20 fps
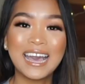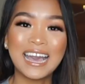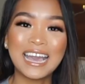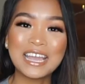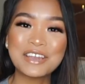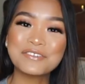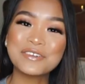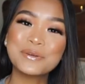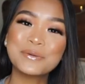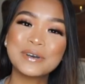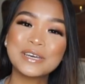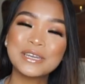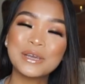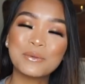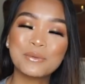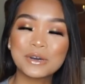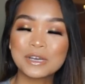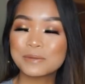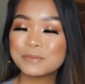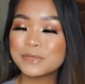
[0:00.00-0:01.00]
Hi everyone,
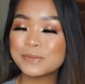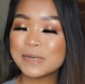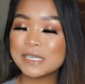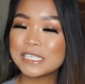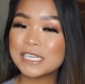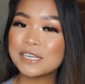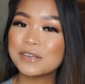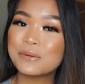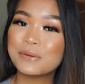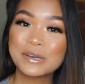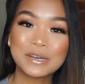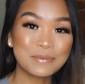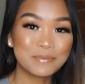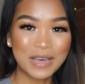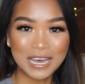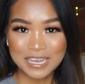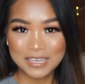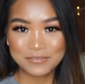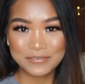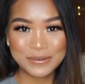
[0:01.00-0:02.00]
welcome to my channel. Welcome
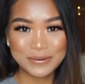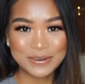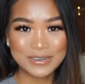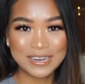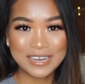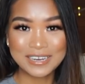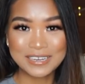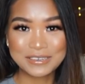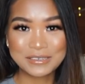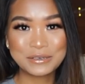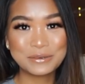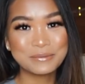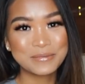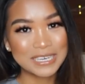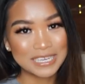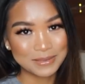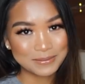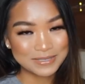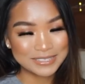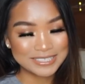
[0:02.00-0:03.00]
back if you are not new. My
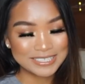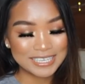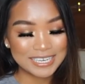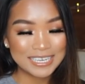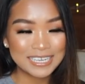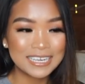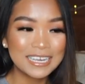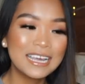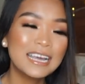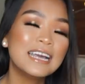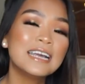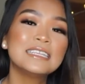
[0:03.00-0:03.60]
name is Jenny.